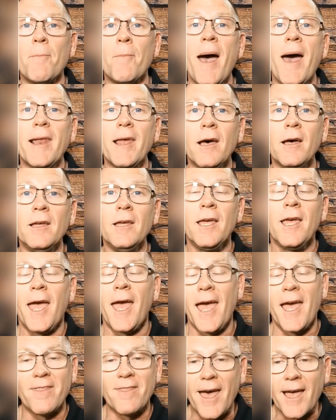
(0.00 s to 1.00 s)
matter,
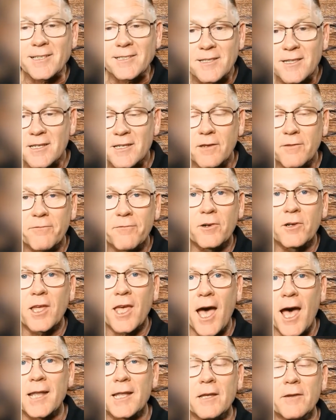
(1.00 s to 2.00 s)
and that's the different
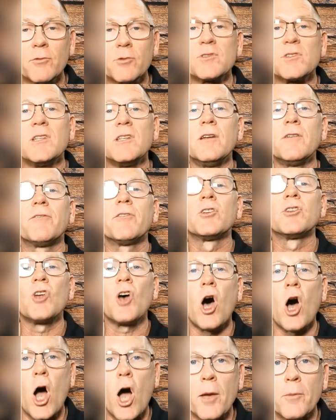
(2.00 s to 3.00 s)
cut levels and the different
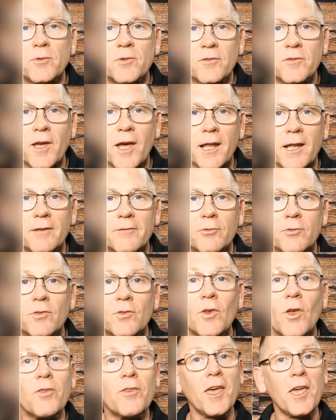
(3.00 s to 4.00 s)
types of cut levels.
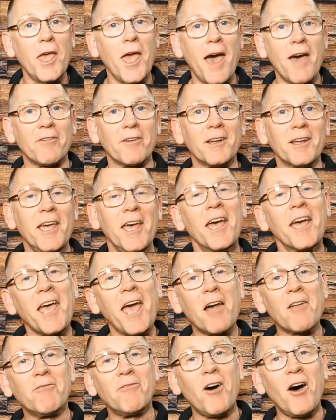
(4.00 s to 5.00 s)
So there you have it.
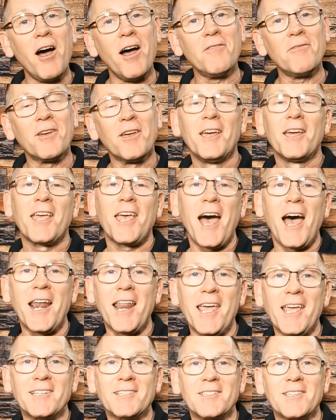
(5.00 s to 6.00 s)
Cut 5, Cut
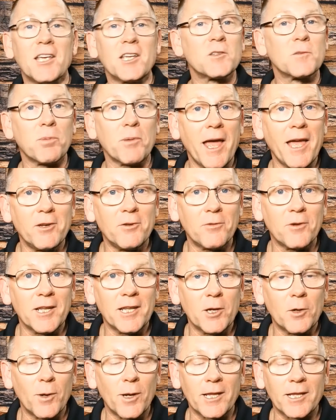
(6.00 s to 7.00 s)
X, explained really
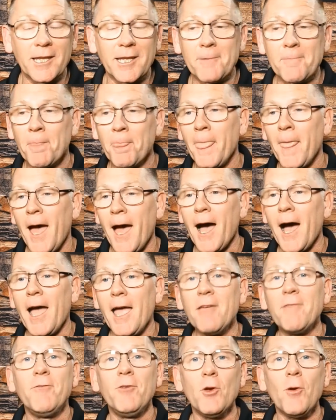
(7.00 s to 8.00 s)
quickly.
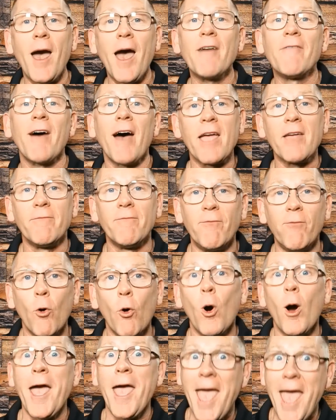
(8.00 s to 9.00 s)
If you have a
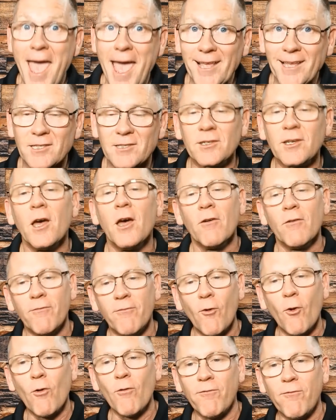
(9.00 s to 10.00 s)

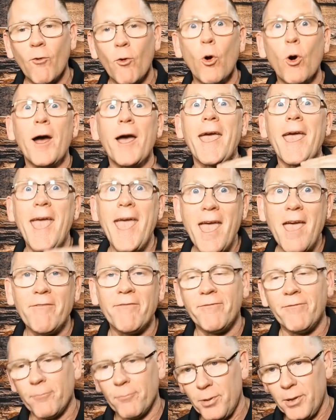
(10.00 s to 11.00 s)

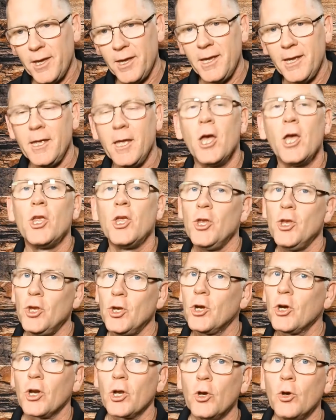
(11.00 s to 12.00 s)
4X44FP, you
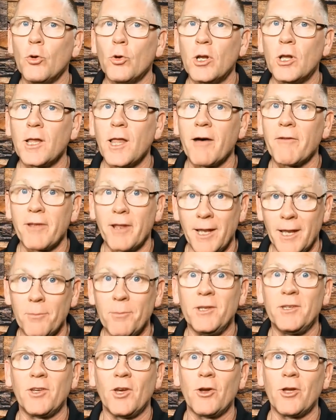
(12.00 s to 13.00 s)
got a good glove. And let
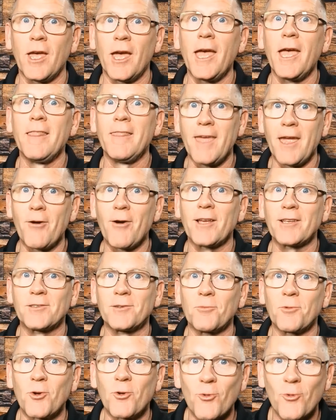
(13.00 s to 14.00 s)
me tell you, there are
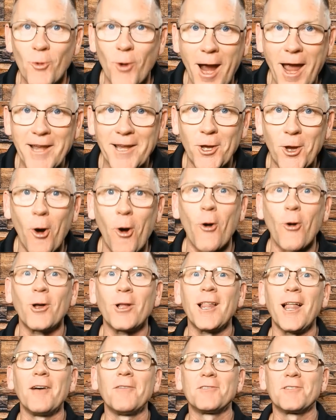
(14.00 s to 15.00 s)
some great Kong
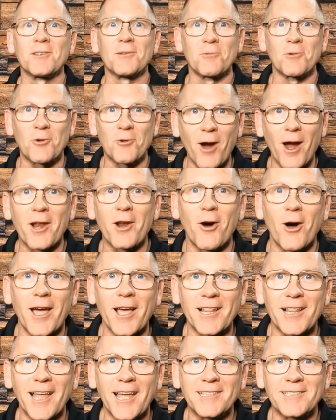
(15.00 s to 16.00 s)
gloves, some great
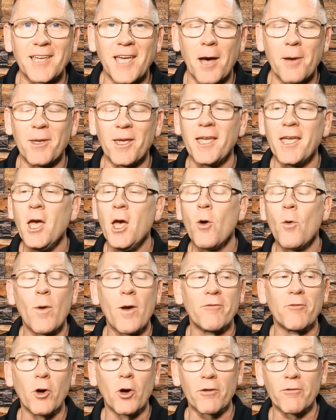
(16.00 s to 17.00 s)
Ironclads coming.
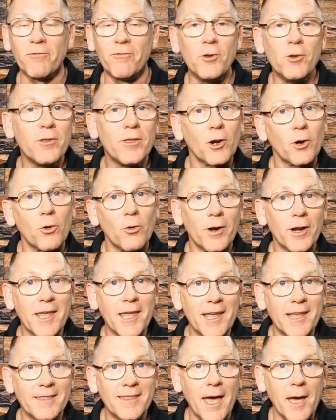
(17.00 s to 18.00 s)
We've got a few that already
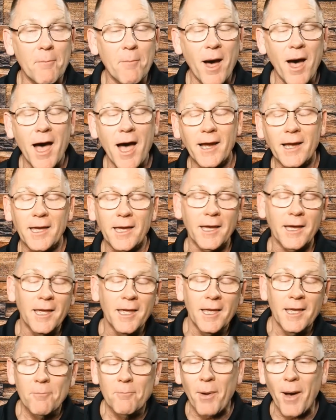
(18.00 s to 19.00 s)
hit that mark,
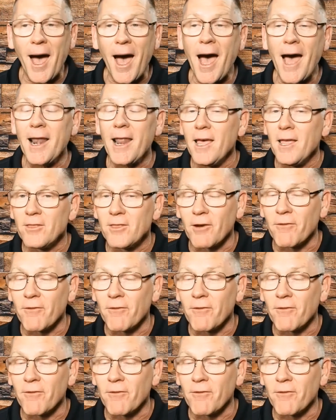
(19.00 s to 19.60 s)
but the